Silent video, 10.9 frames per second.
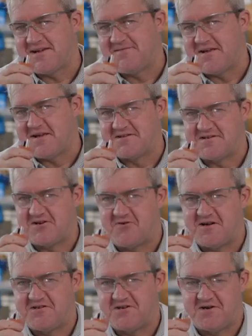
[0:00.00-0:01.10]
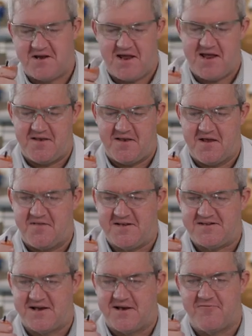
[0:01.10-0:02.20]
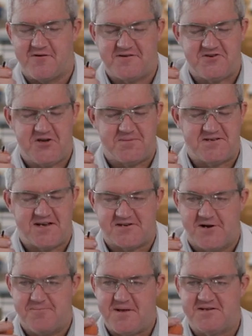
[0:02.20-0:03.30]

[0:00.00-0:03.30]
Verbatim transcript: safety consideration in this delivery tube setup